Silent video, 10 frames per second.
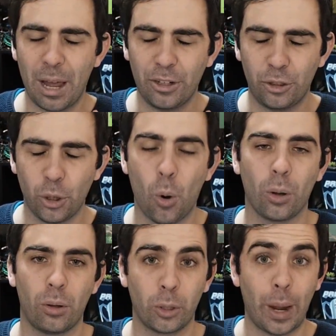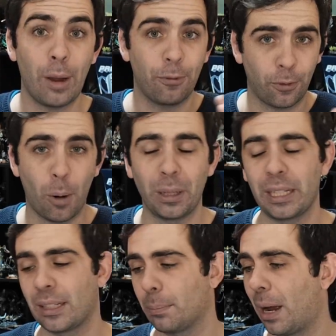adore along the way, from A
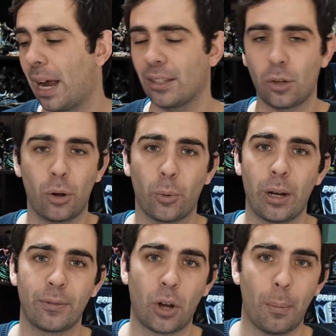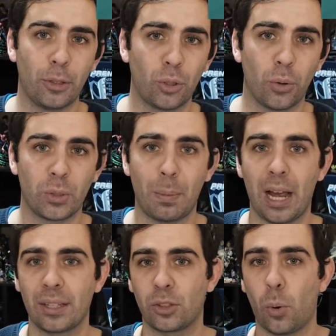Link to the Past to Ocarina of Time, Majora's
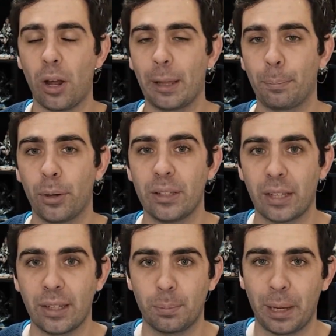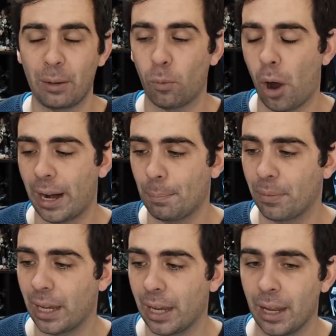Mask, Twilight Princess being right
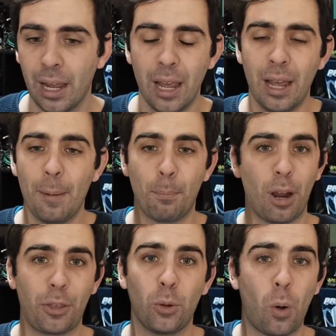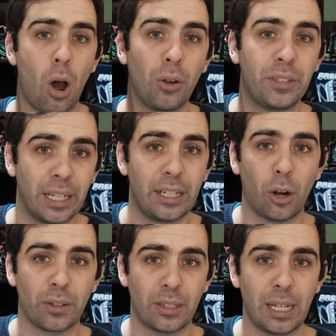up there. Breath of the Wild did
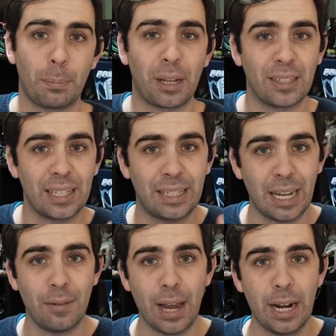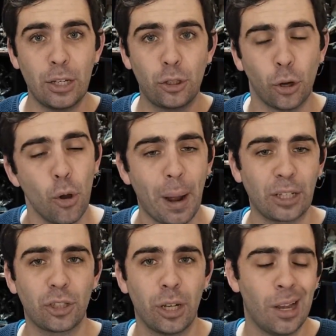not stick because it deviated too
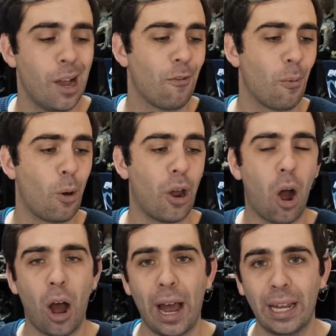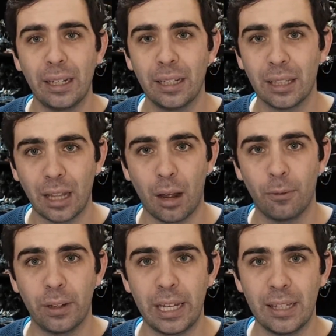much from what I
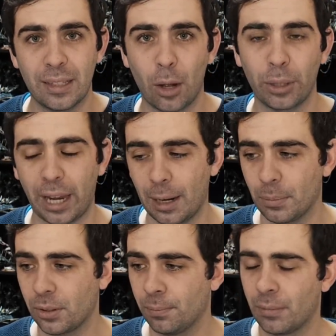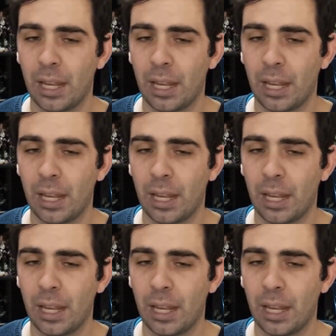love in Zelda games.